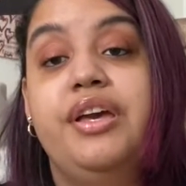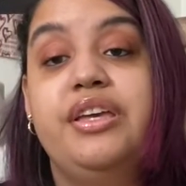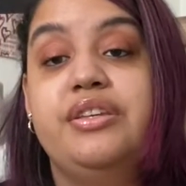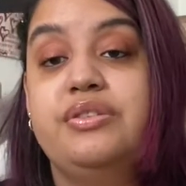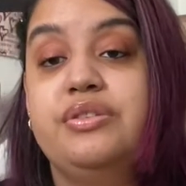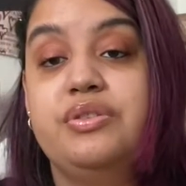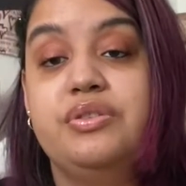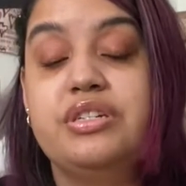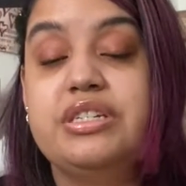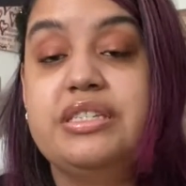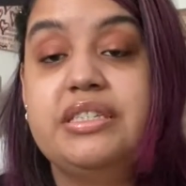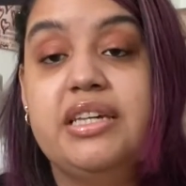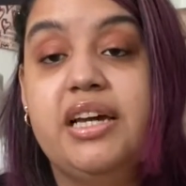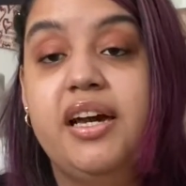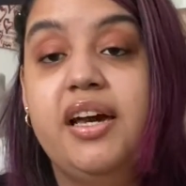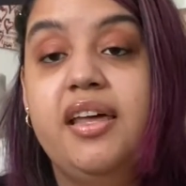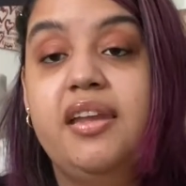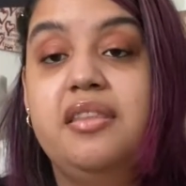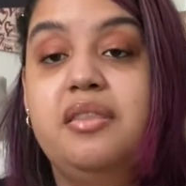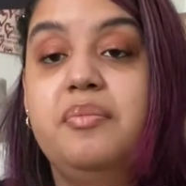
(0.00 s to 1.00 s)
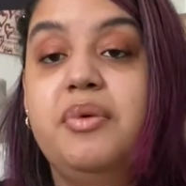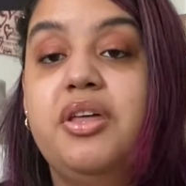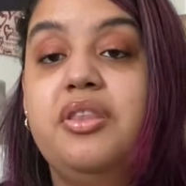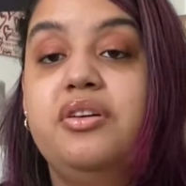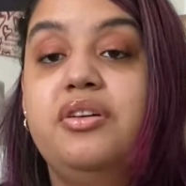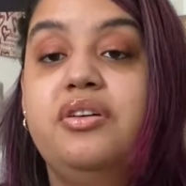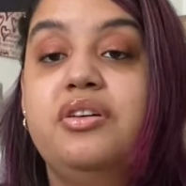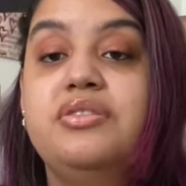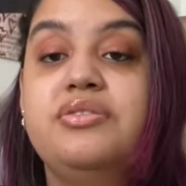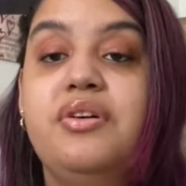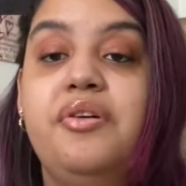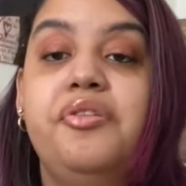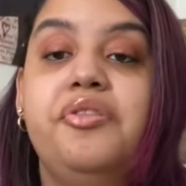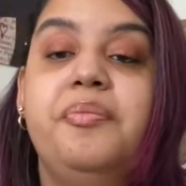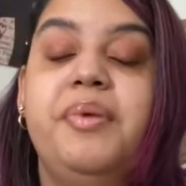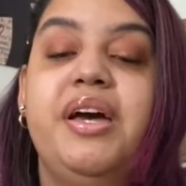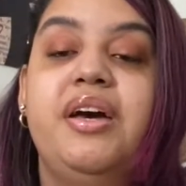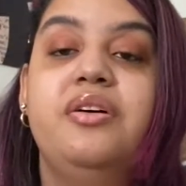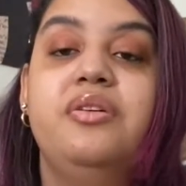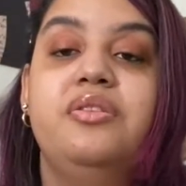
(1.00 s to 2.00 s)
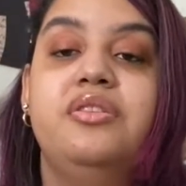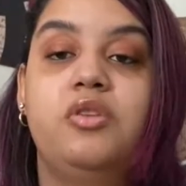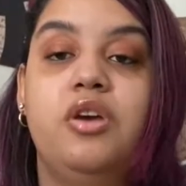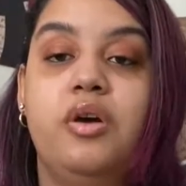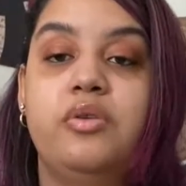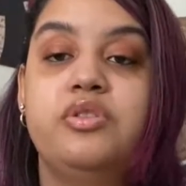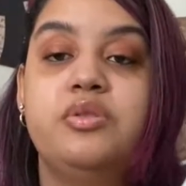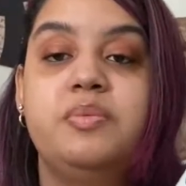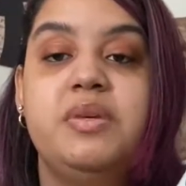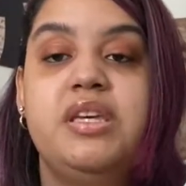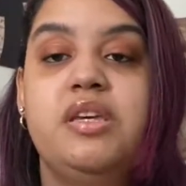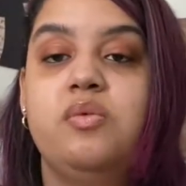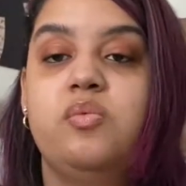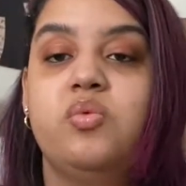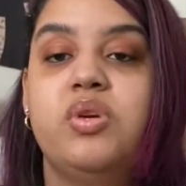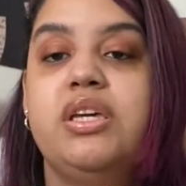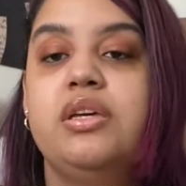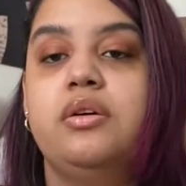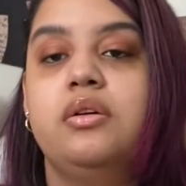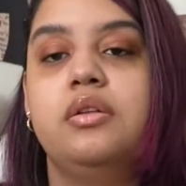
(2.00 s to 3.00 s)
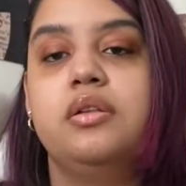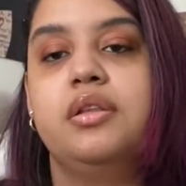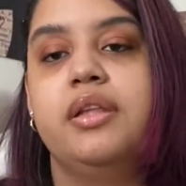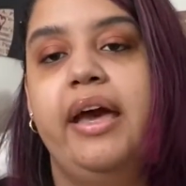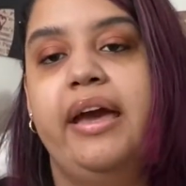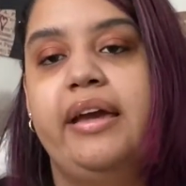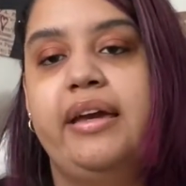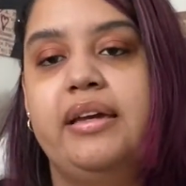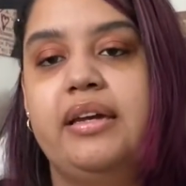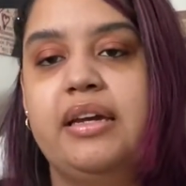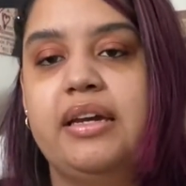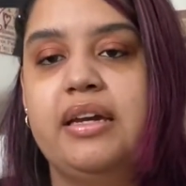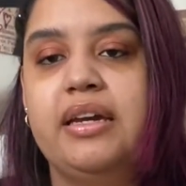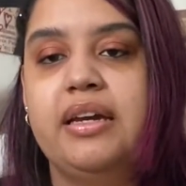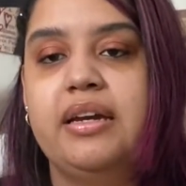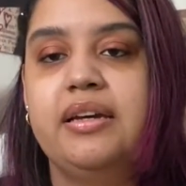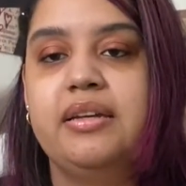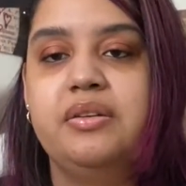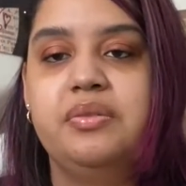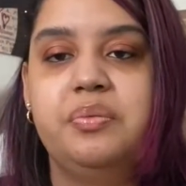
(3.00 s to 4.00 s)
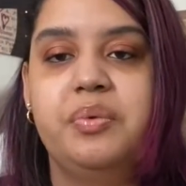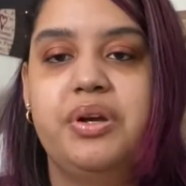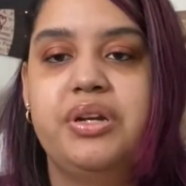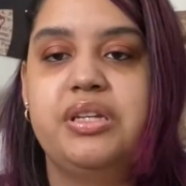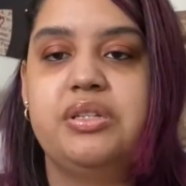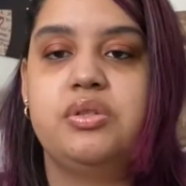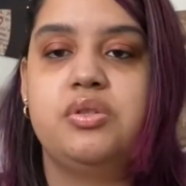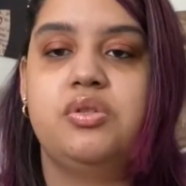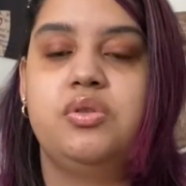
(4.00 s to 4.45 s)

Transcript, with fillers: history side and the mother is all about ghosts being real and wanting